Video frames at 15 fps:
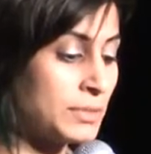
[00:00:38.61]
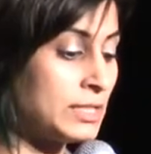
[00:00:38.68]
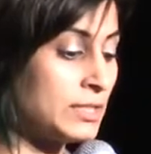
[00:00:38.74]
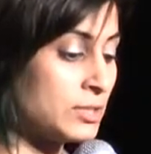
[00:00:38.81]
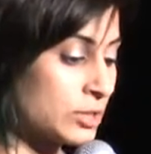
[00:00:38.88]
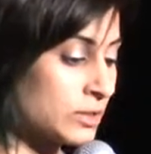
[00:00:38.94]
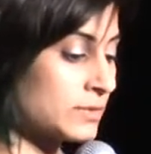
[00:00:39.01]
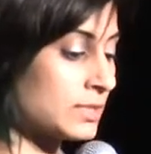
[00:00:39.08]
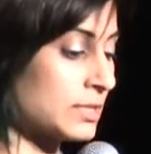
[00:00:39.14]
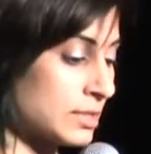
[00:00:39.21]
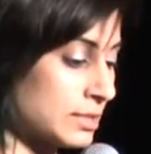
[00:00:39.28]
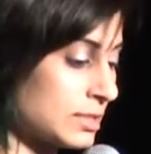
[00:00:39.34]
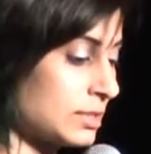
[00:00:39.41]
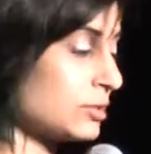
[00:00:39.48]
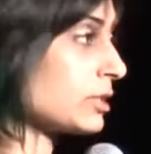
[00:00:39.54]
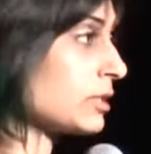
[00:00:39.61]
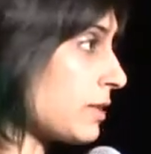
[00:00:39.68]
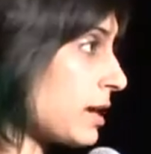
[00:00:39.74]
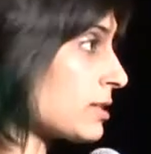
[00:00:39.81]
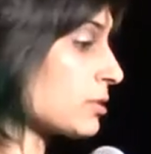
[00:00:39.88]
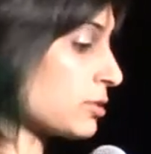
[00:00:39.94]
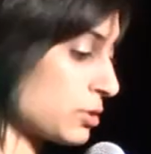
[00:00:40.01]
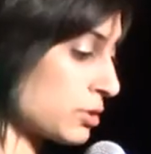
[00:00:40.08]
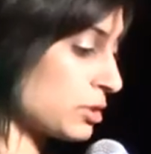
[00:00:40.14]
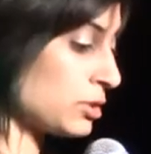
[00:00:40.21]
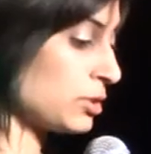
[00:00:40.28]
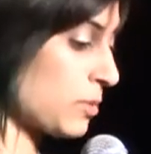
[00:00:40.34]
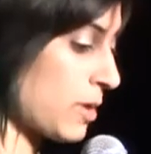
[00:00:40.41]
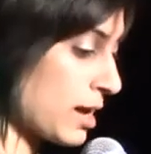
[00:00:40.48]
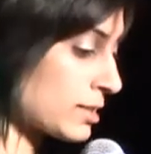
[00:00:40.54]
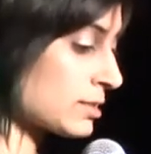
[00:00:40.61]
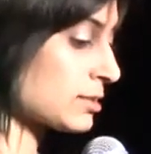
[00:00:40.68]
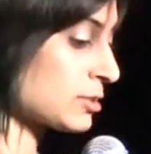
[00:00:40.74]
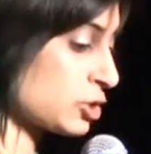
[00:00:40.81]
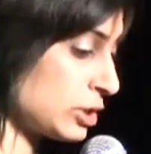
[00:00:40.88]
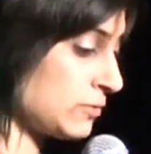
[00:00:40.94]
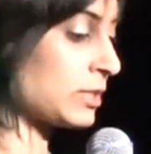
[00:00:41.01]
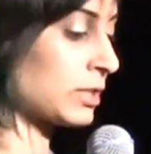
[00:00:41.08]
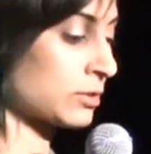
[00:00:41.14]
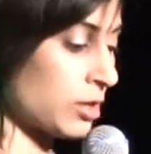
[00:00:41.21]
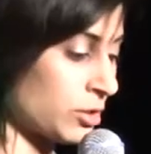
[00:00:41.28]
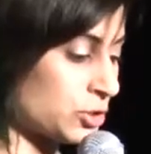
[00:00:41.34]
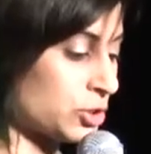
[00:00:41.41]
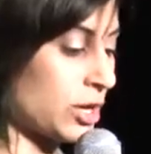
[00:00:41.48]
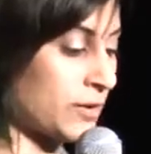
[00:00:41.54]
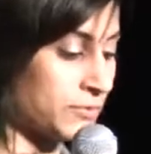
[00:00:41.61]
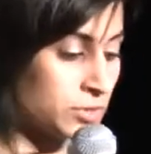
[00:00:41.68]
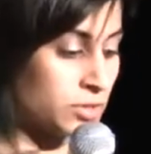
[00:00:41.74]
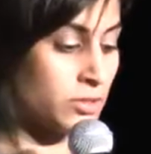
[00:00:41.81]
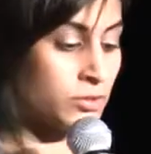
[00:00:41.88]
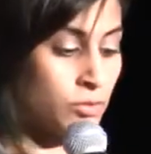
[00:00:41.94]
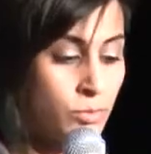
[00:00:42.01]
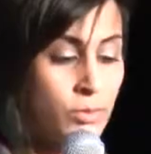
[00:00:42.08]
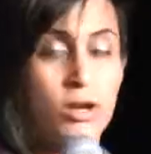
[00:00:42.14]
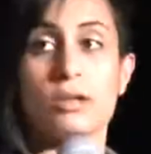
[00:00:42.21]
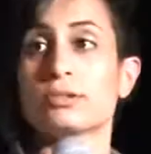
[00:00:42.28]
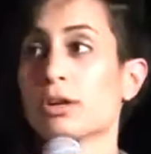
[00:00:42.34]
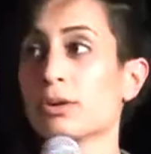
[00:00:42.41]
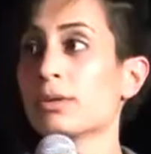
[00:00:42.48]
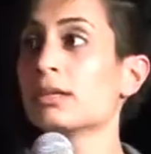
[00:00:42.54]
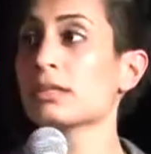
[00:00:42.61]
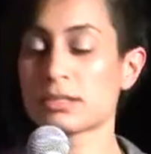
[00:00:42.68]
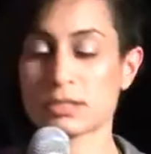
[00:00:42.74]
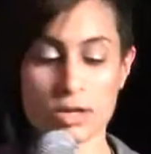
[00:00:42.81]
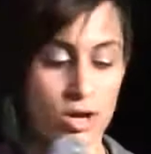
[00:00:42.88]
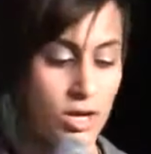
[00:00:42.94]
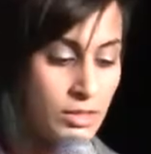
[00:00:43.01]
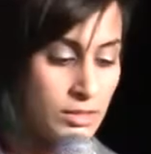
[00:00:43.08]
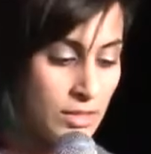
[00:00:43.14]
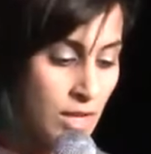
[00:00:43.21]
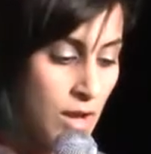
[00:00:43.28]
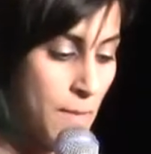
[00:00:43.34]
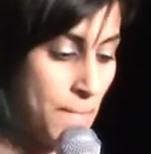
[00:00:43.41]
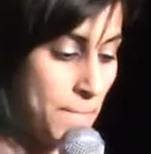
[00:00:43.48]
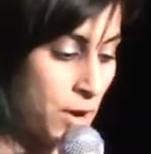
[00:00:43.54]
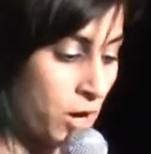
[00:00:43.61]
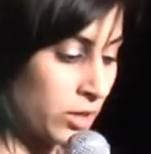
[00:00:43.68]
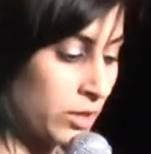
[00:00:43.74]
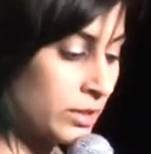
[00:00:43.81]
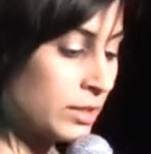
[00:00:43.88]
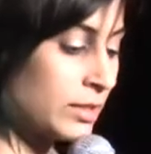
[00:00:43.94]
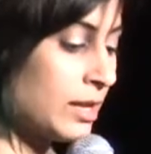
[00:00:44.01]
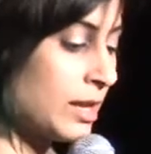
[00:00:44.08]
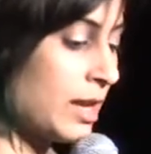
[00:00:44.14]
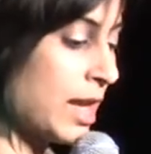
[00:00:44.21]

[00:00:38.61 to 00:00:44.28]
He serves as a senior advisor to the US Chief Technology Officer, who we all know is Todd Park,